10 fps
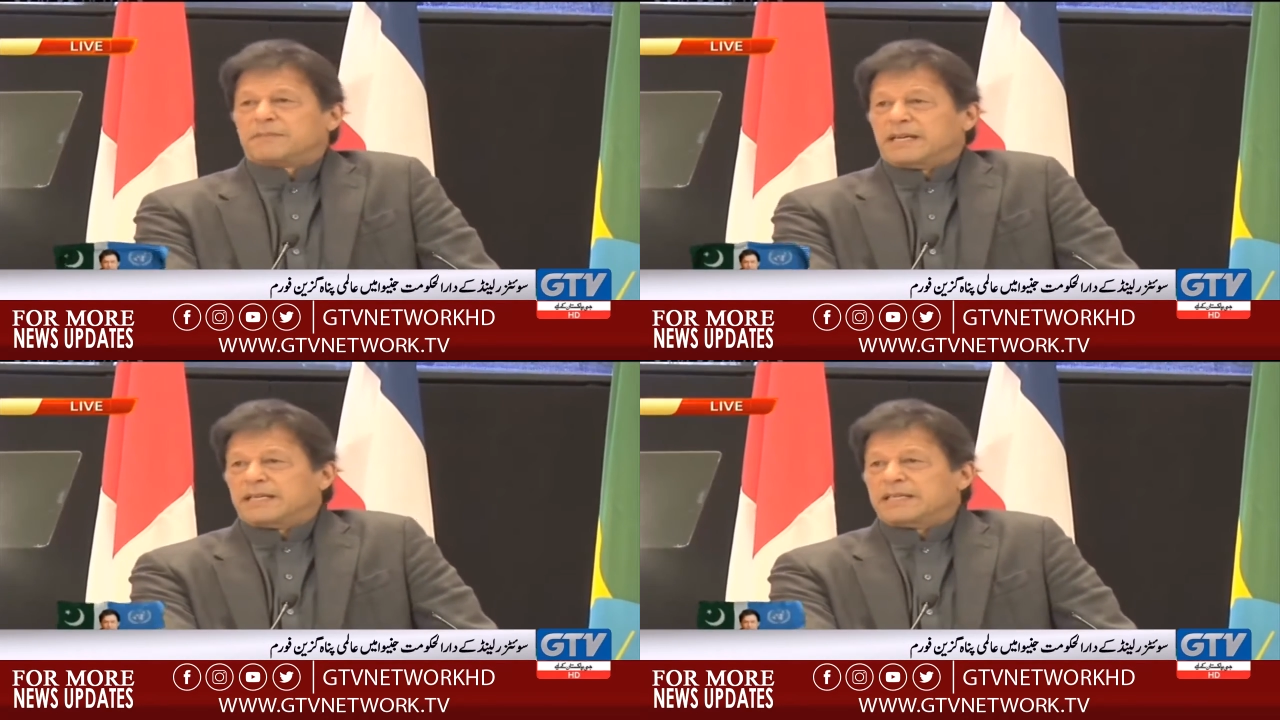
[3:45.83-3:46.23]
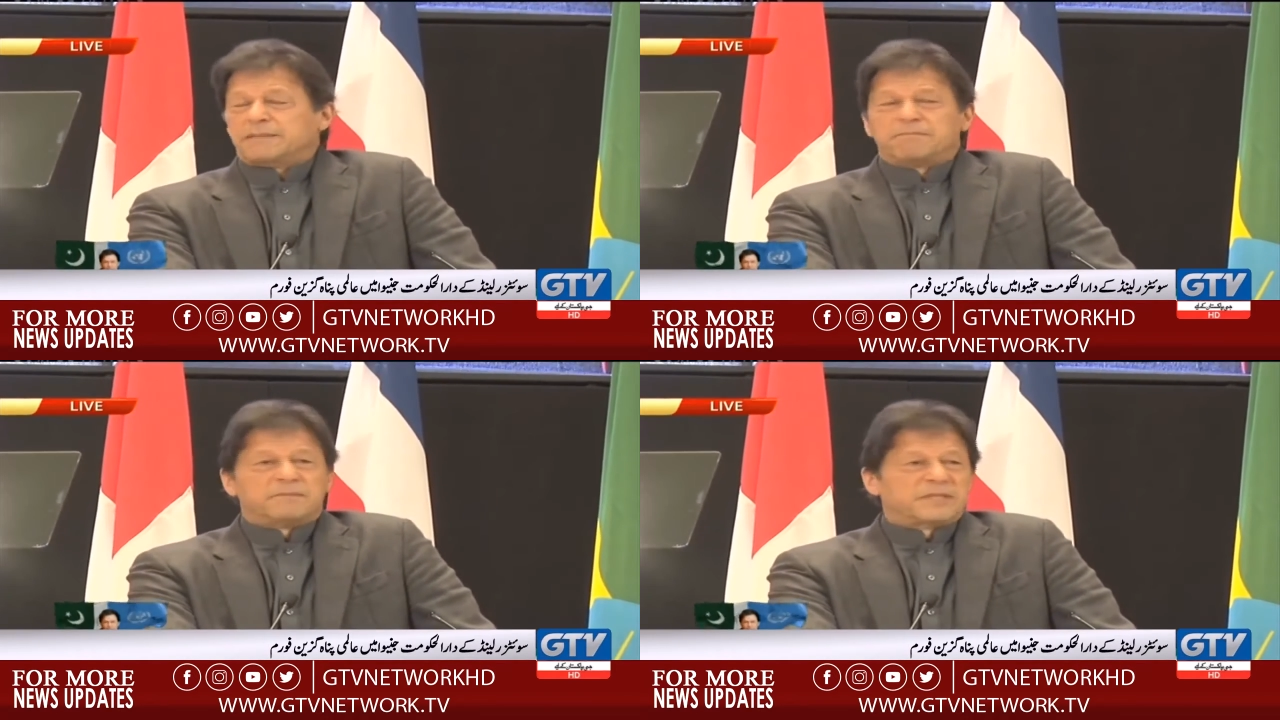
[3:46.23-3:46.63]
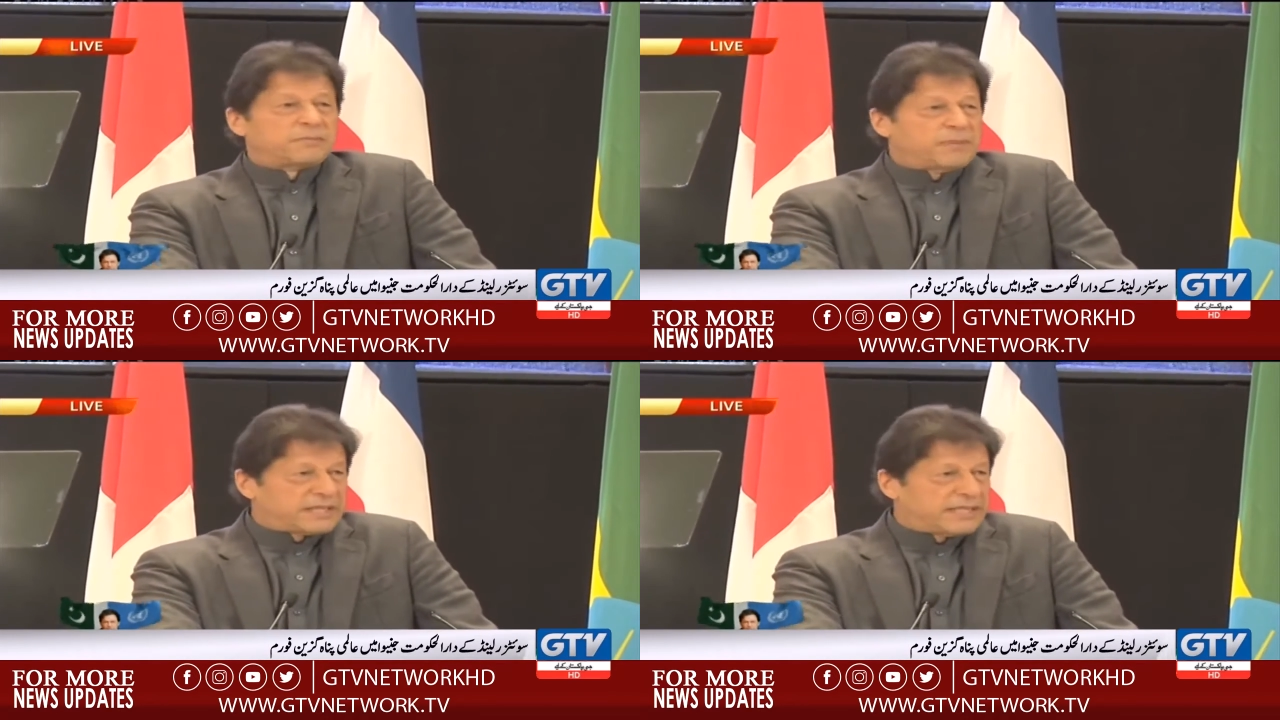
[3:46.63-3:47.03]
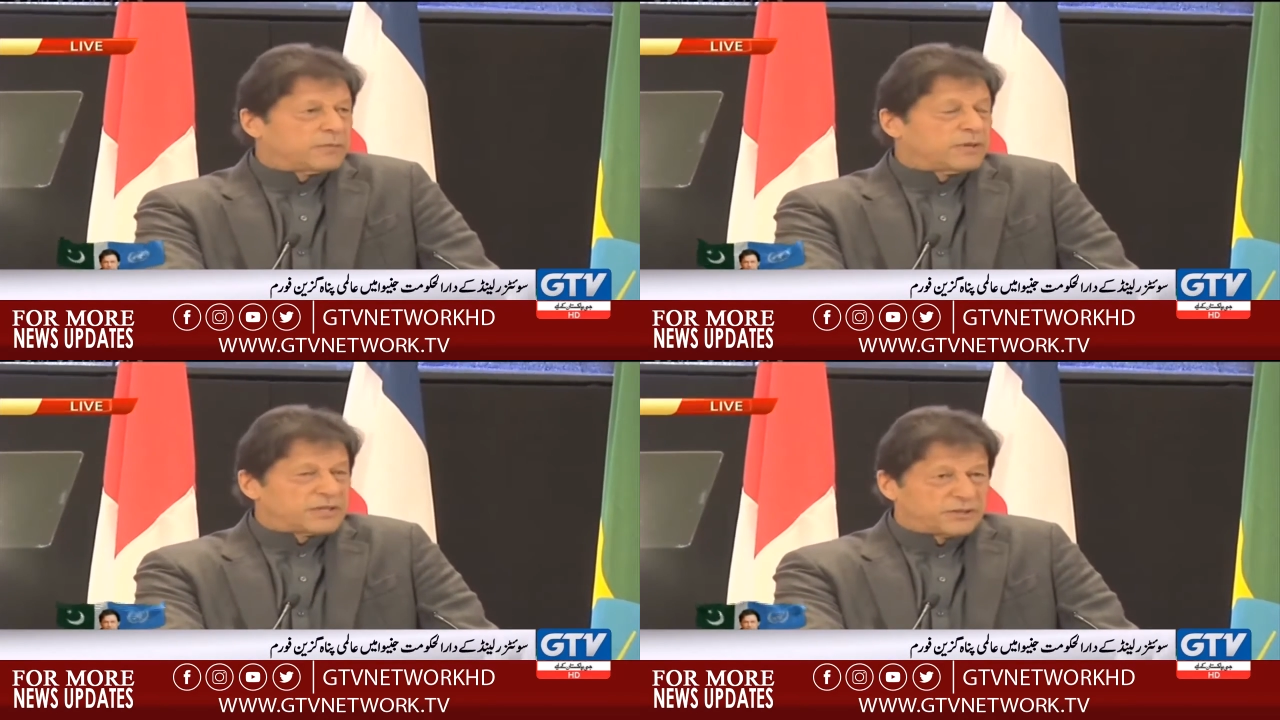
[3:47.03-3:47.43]
I especially
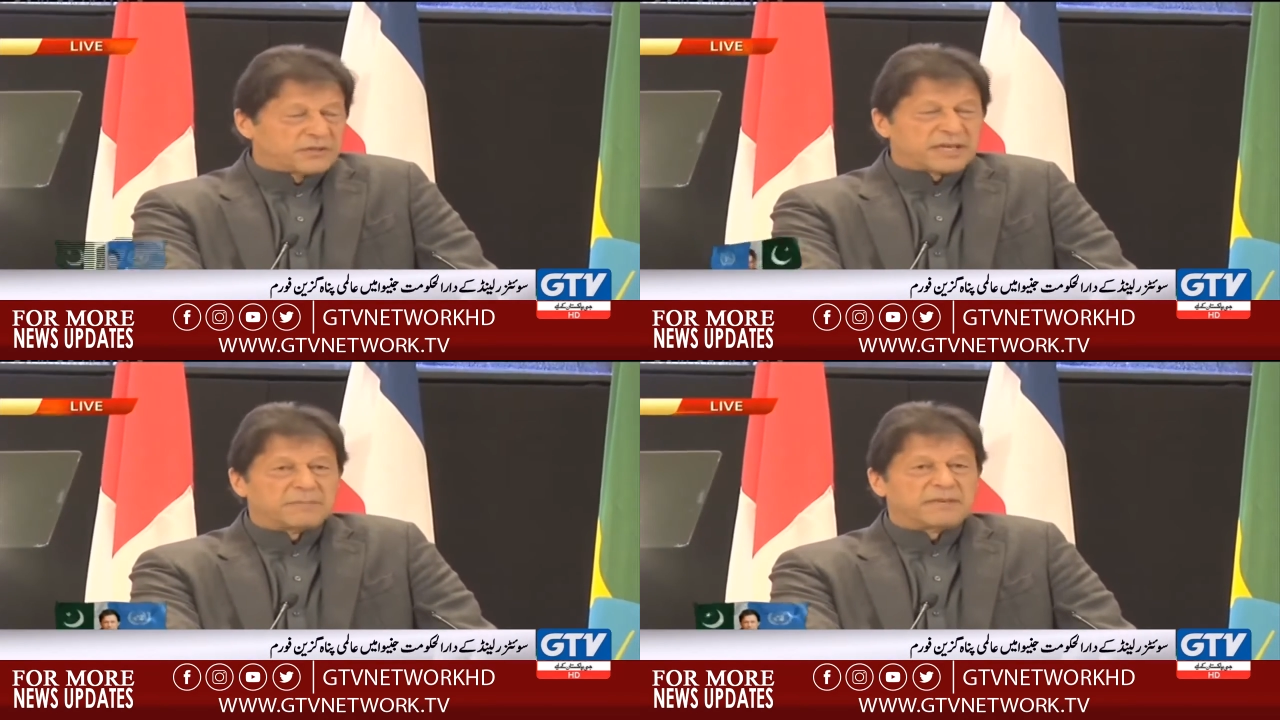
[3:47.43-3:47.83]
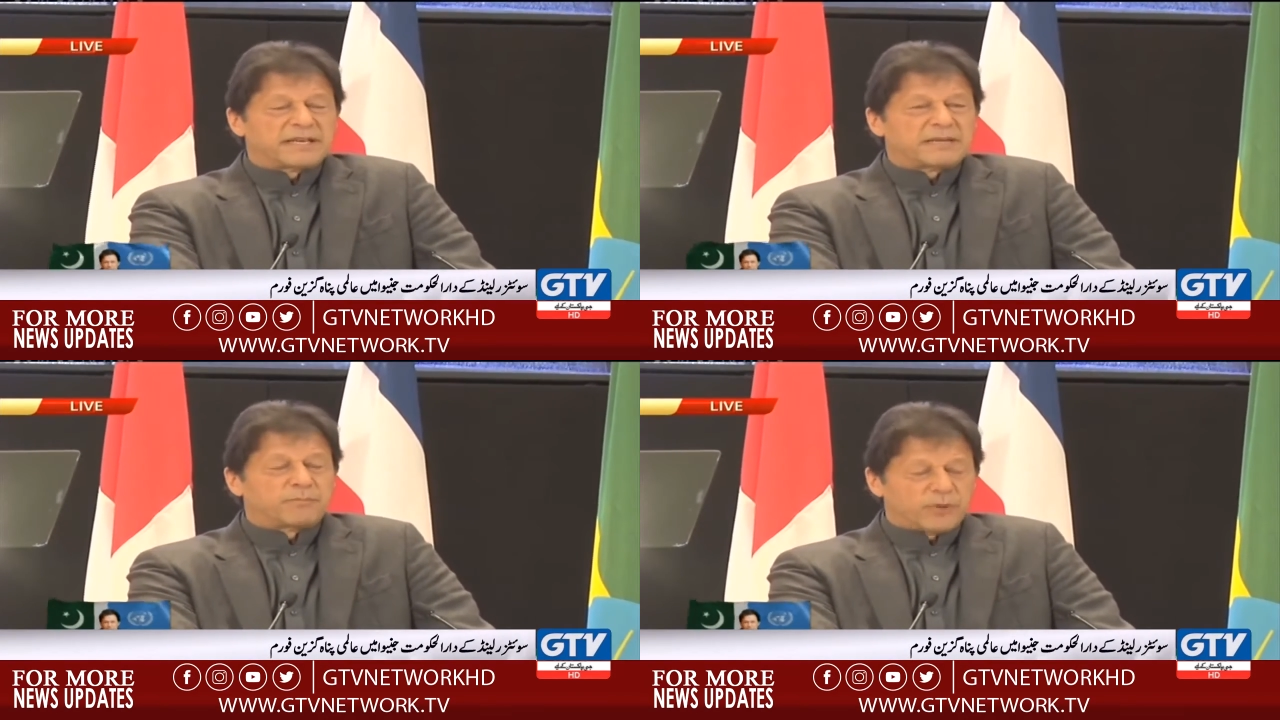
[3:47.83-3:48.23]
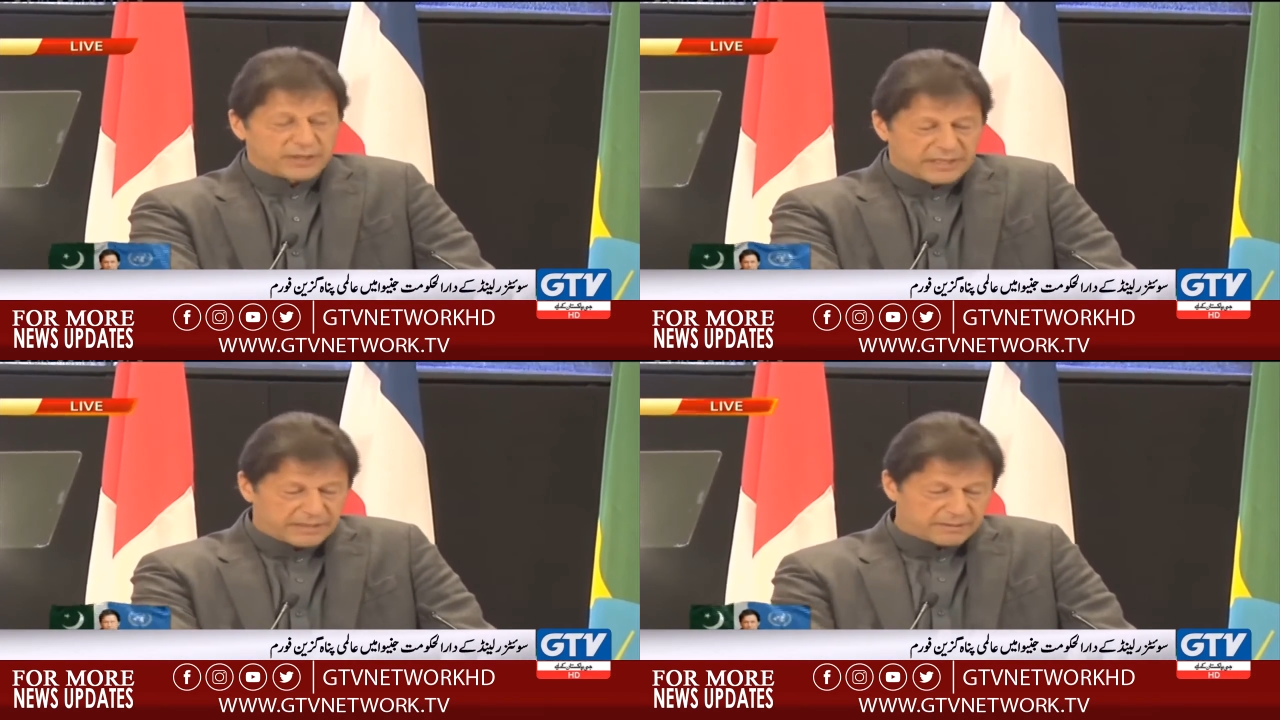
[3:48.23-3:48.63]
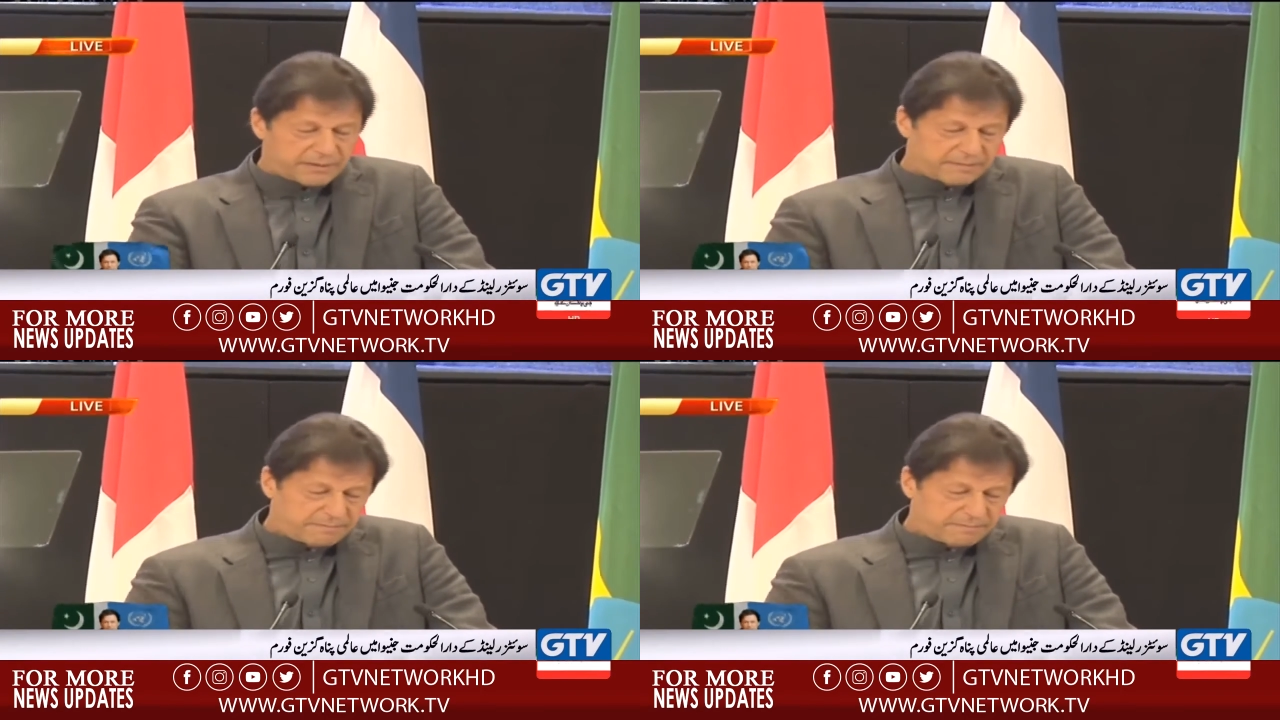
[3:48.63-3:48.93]
wanted to come here and point out,